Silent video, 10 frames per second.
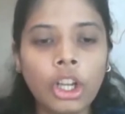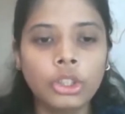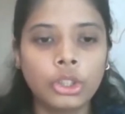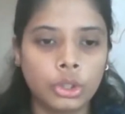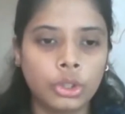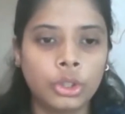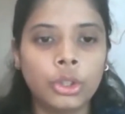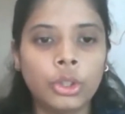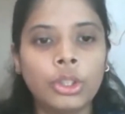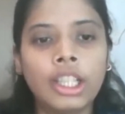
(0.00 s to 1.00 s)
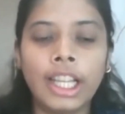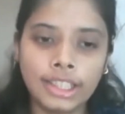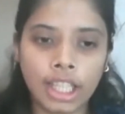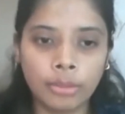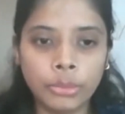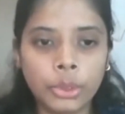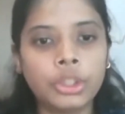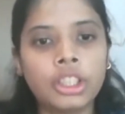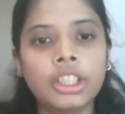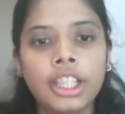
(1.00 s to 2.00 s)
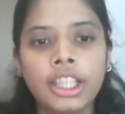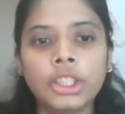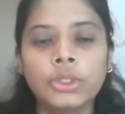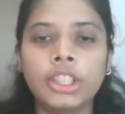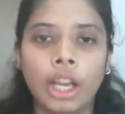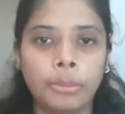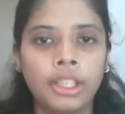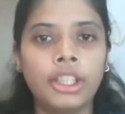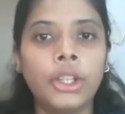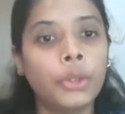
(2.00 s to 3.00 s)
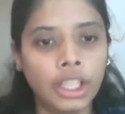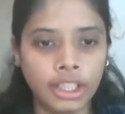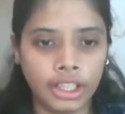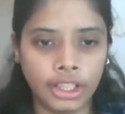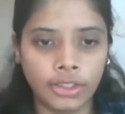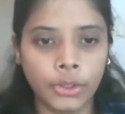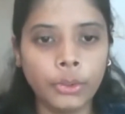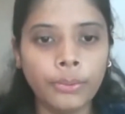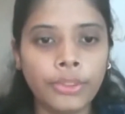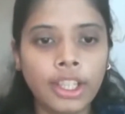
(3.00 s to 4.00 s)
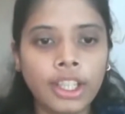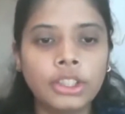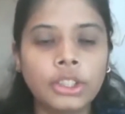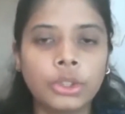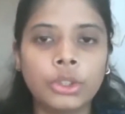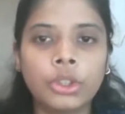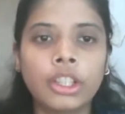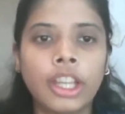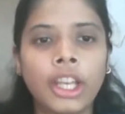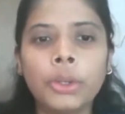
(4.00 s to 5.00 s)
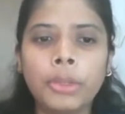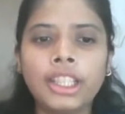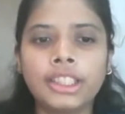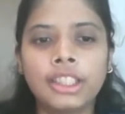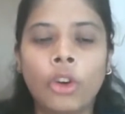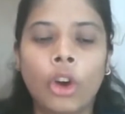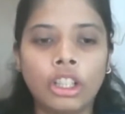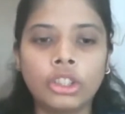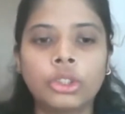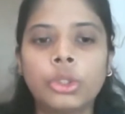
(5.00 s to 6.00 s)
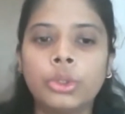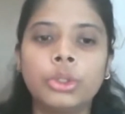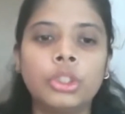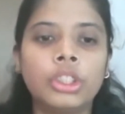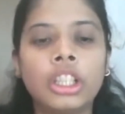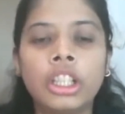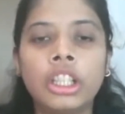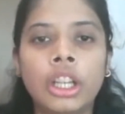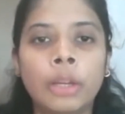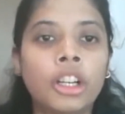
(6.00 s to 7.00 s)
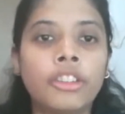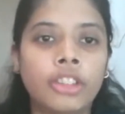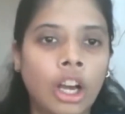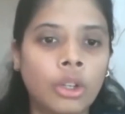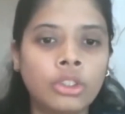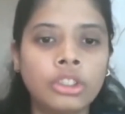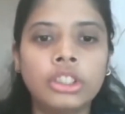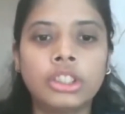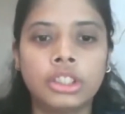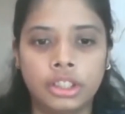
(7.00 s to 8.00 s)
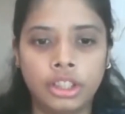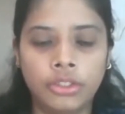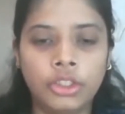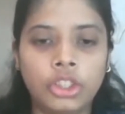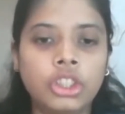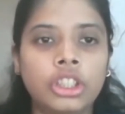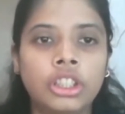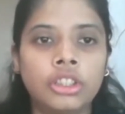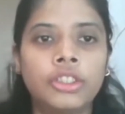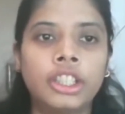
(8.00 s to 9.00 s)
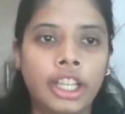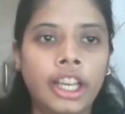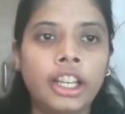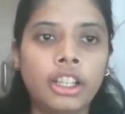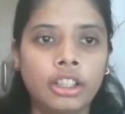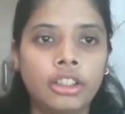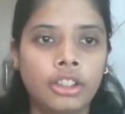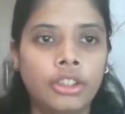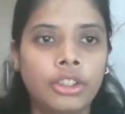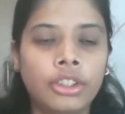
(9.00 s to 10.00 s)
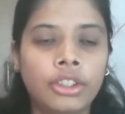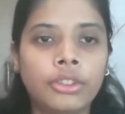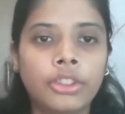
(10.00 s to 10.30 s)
So let's come to the things which happened during the interview. So can you please walk us through the number of rounds which were there for